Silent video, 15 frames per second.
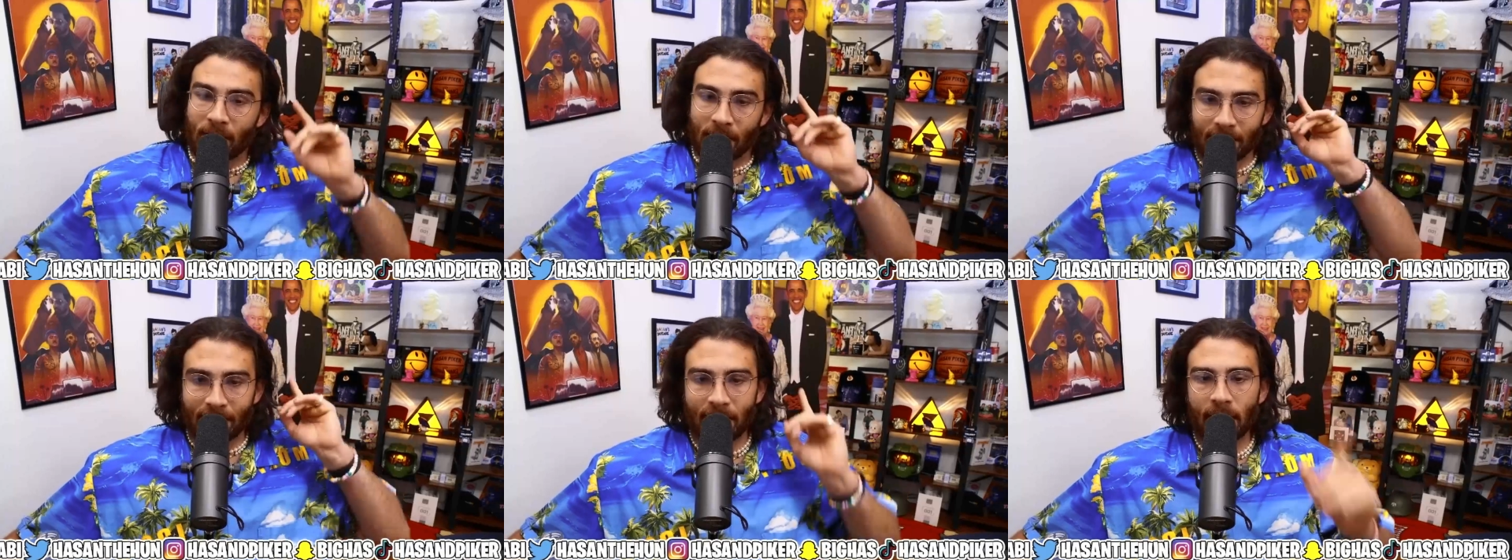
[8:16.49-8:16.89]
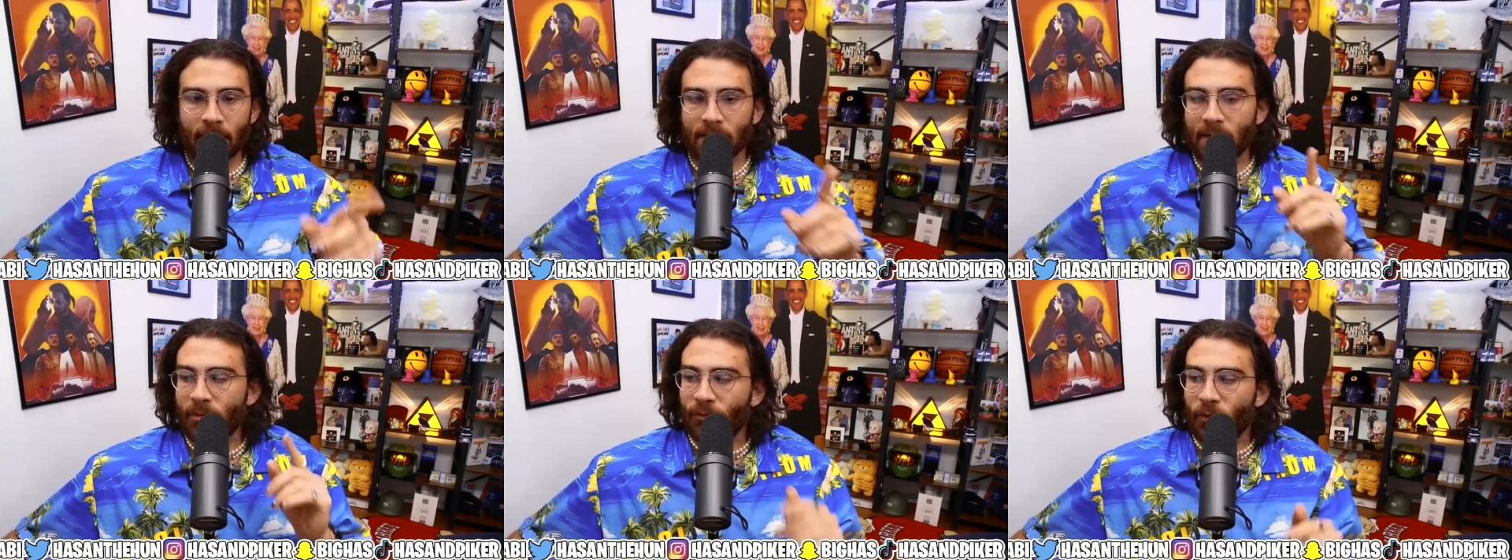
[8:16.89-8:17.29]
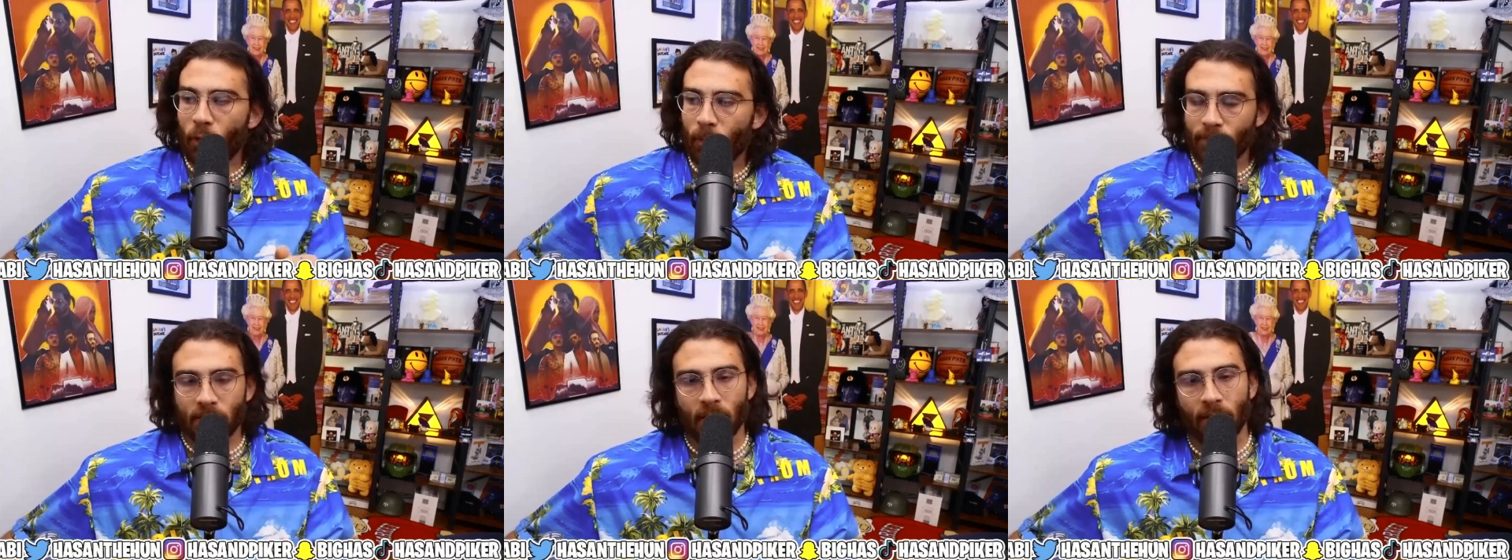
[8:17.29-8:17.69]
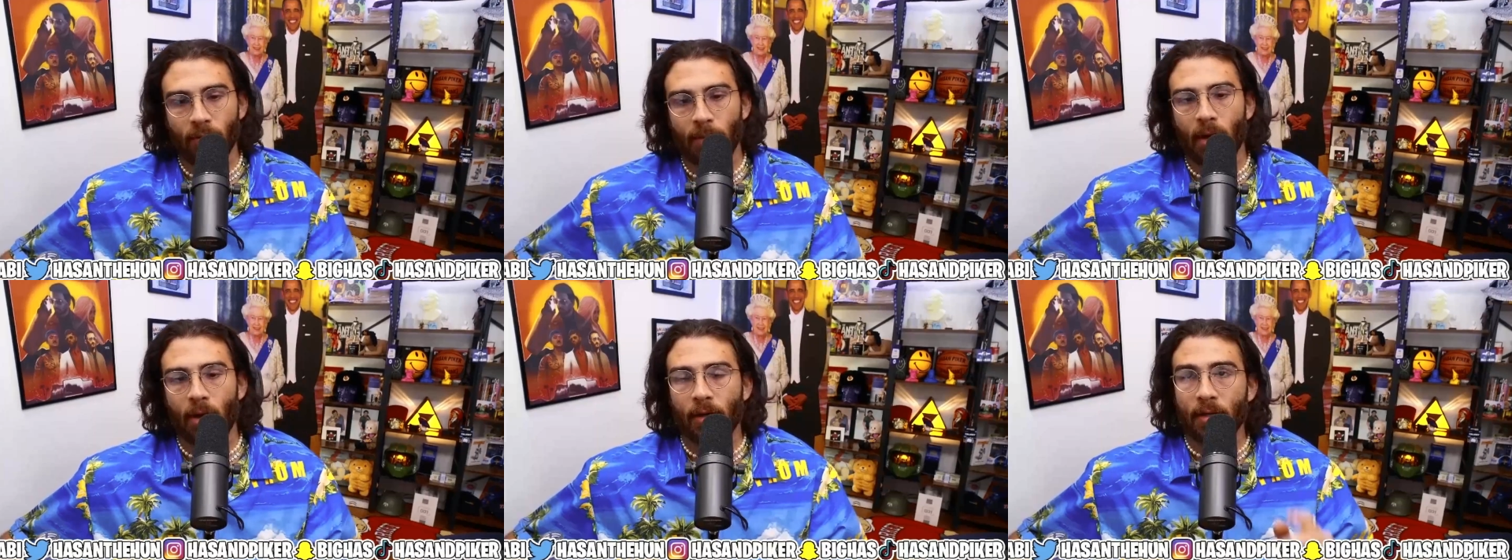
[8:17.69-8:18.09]
64% of
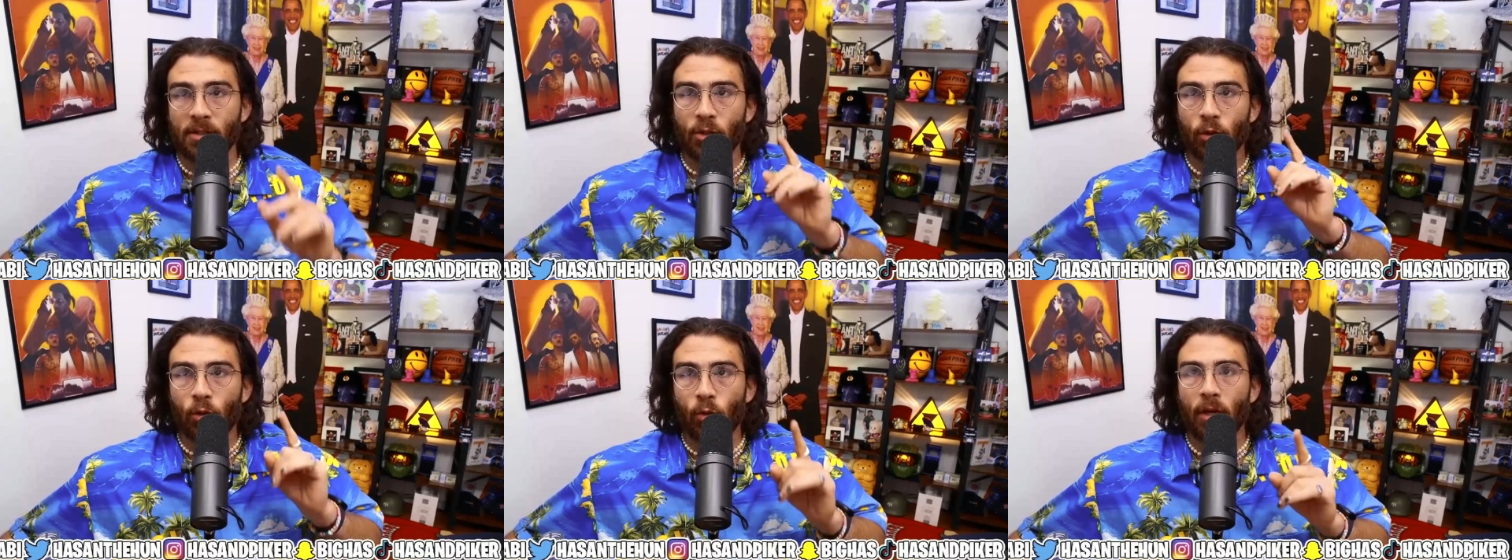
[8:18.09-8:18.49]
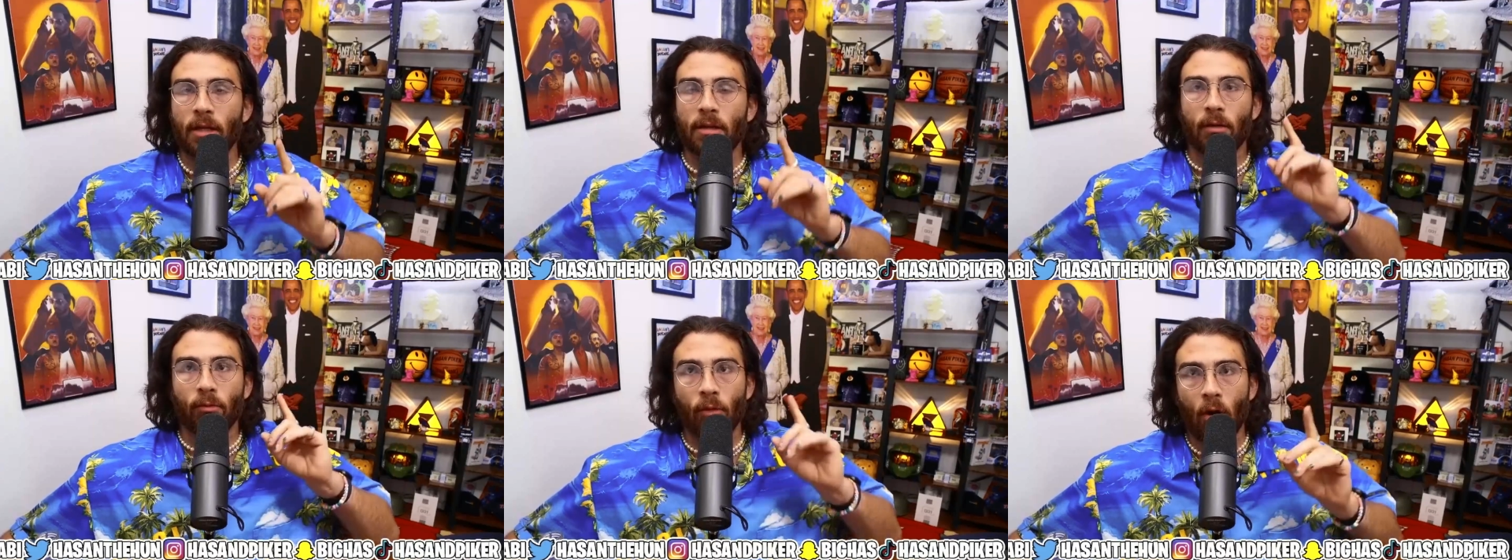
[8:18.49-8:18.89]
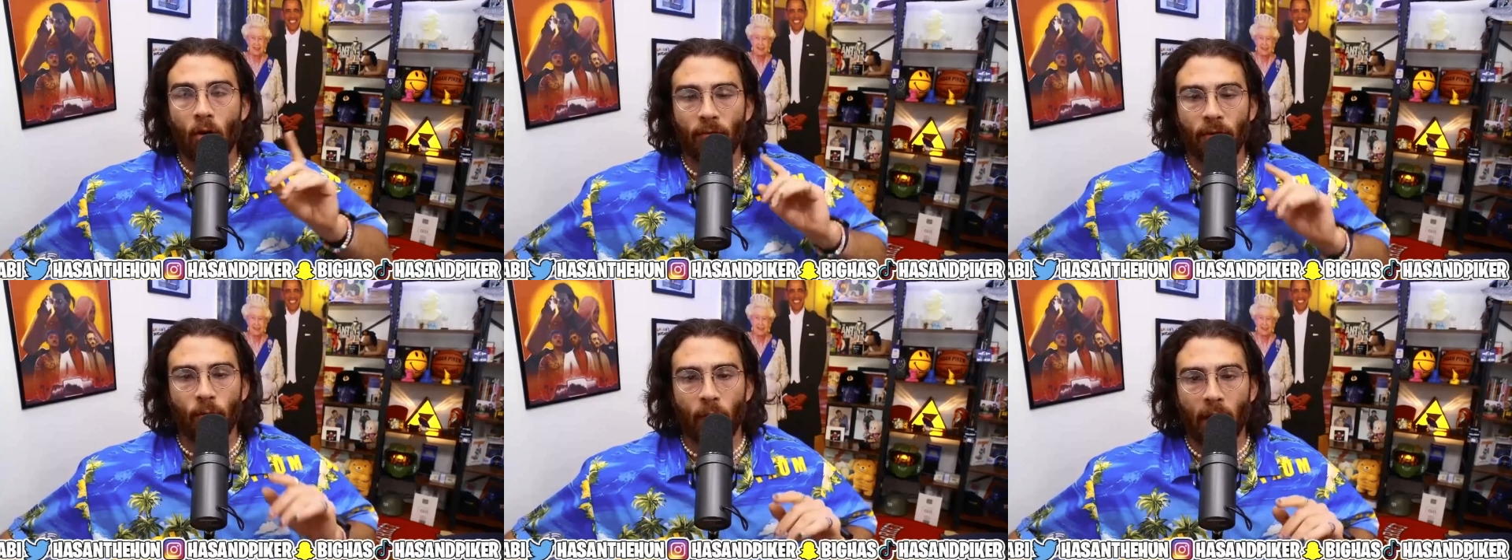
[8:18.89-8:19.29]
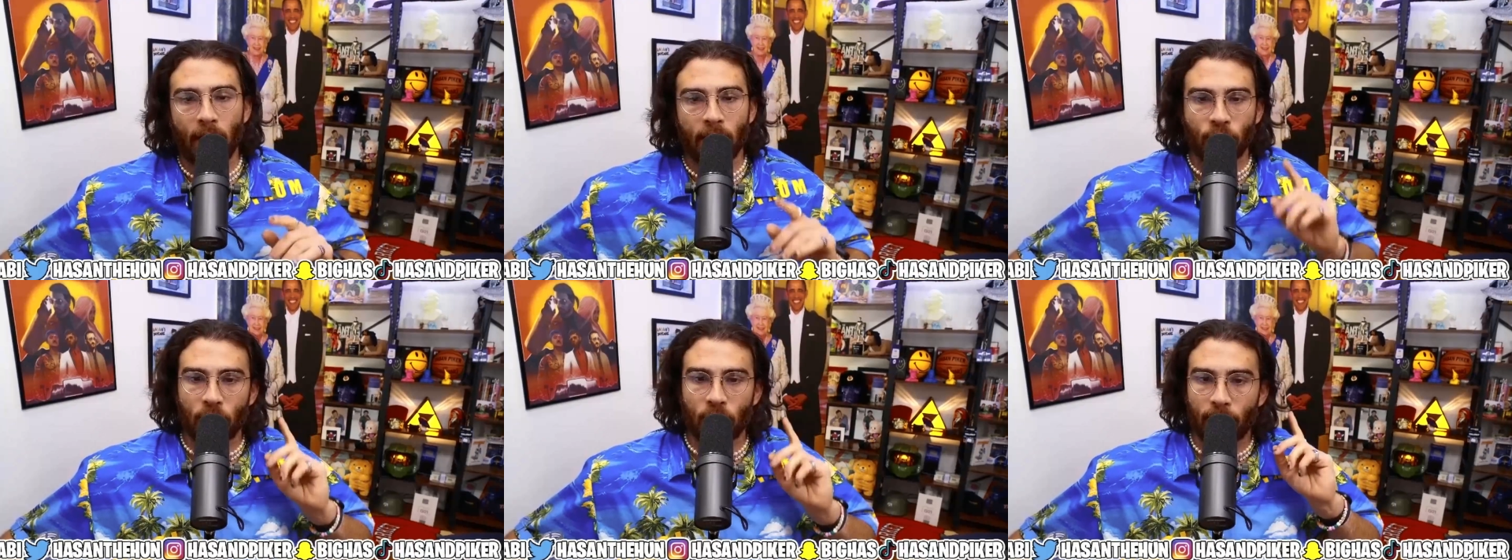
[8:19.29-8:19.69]
Americans agree that Roe v.
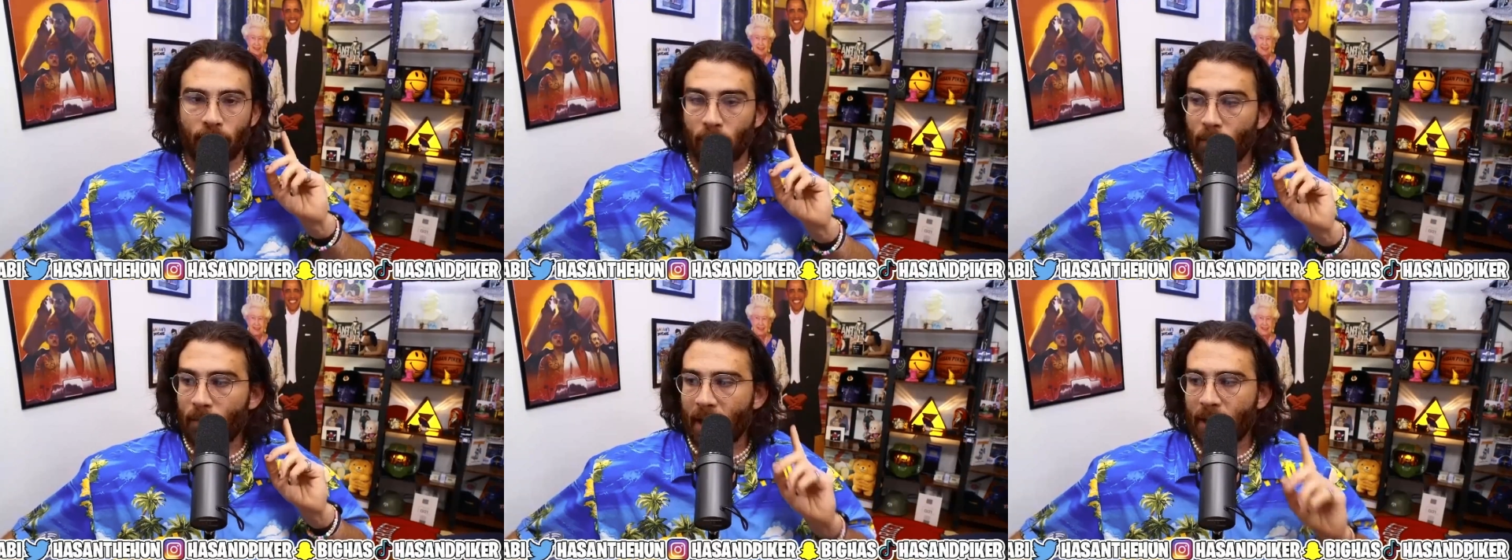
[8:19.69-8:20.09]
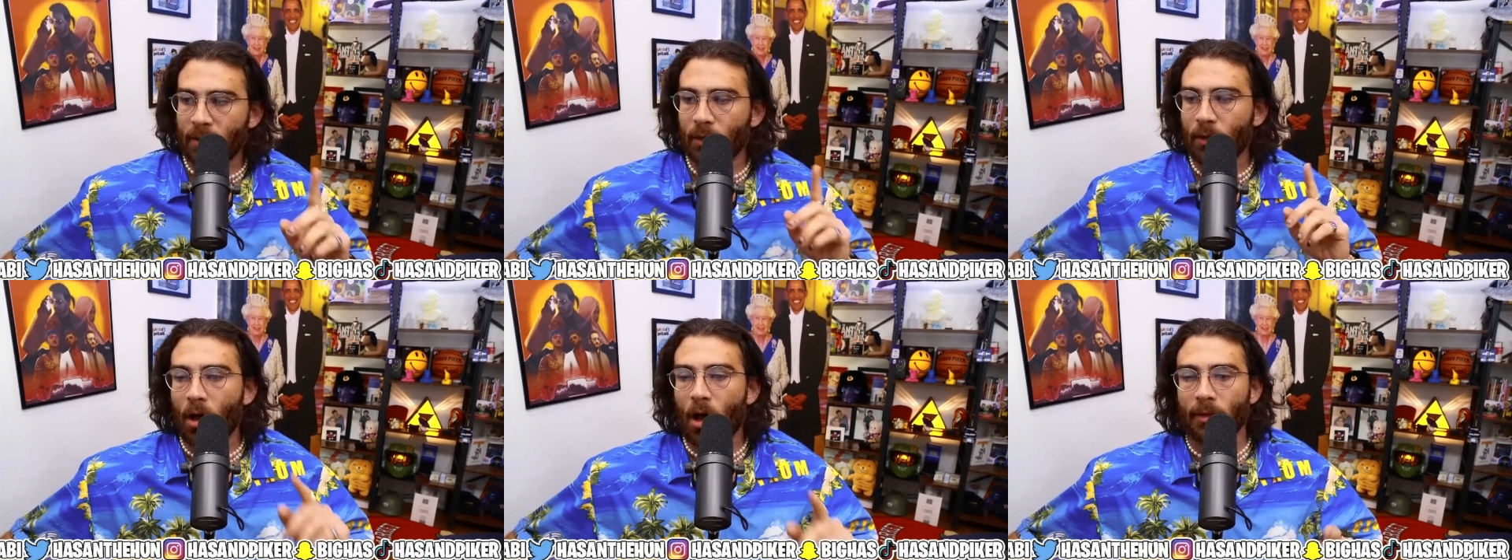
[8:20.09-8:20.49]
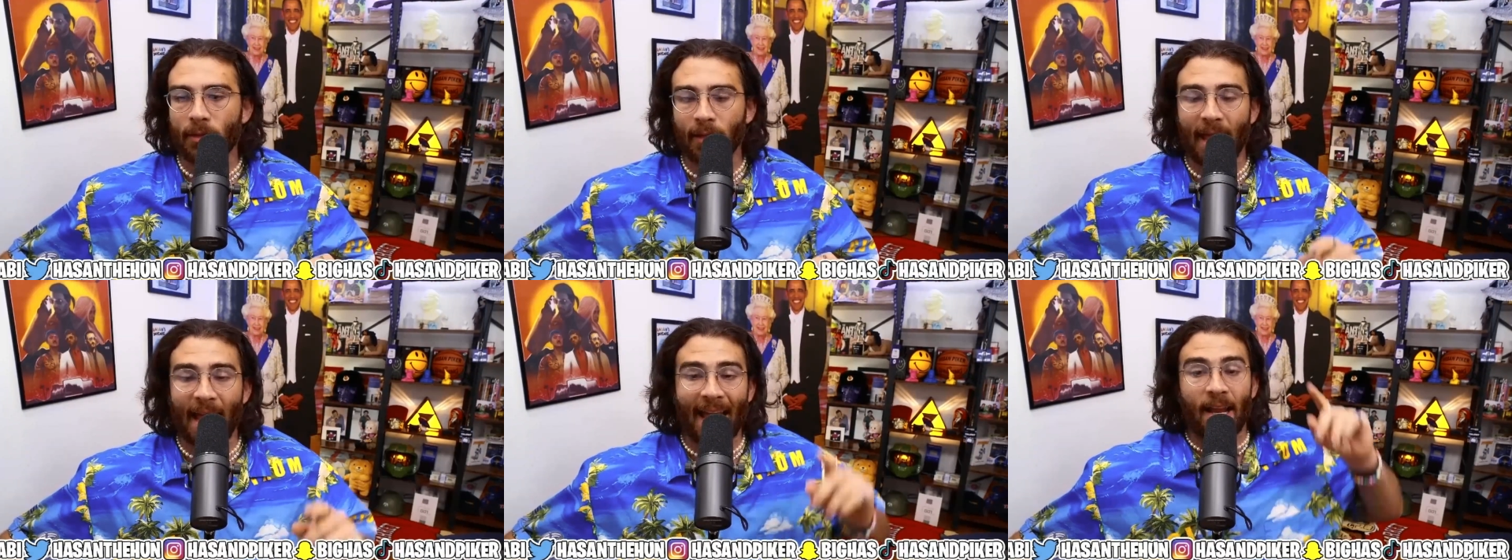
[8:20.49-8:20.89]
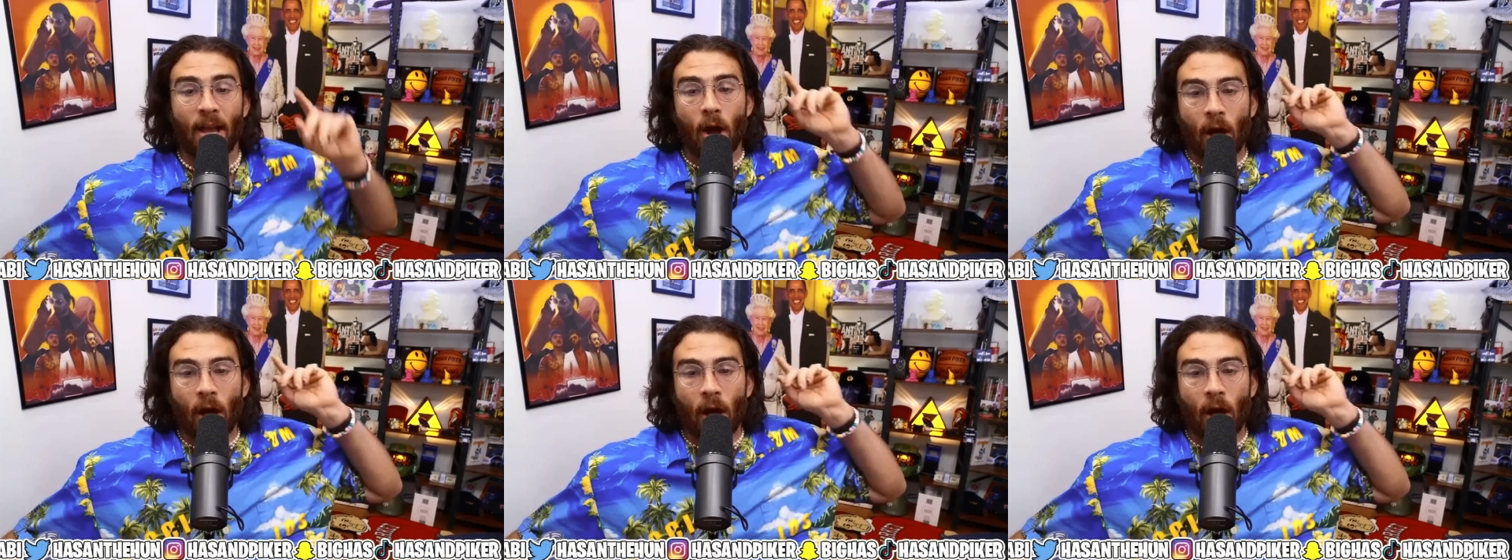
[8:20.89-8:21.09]
Wade should have remained the law of the land.